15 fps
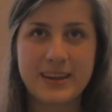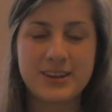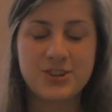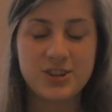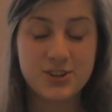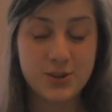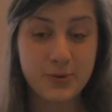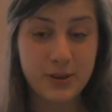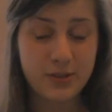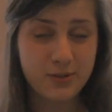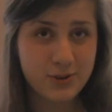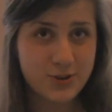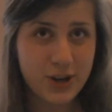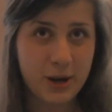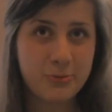She's going
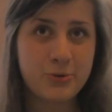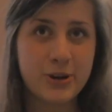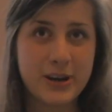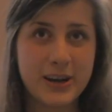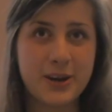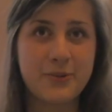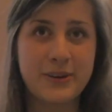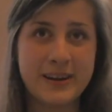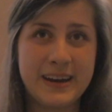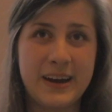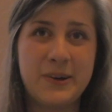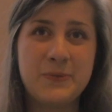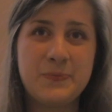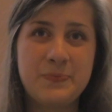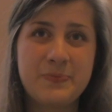through job training right now.